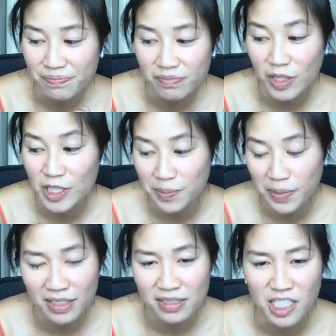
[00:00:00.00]
Press
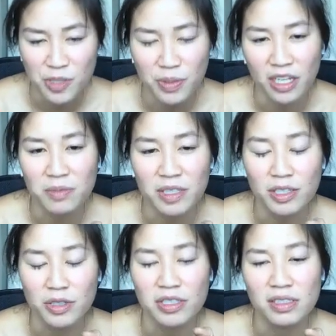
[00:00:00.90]
pass, that's becoming
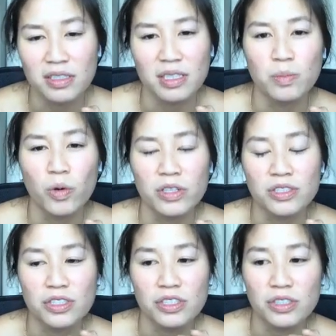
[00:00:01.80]
increasingly
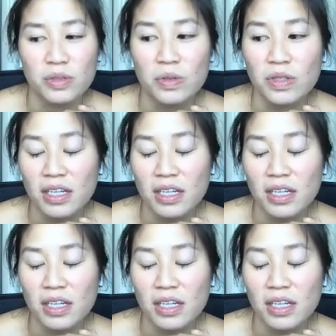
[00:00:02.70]
important too.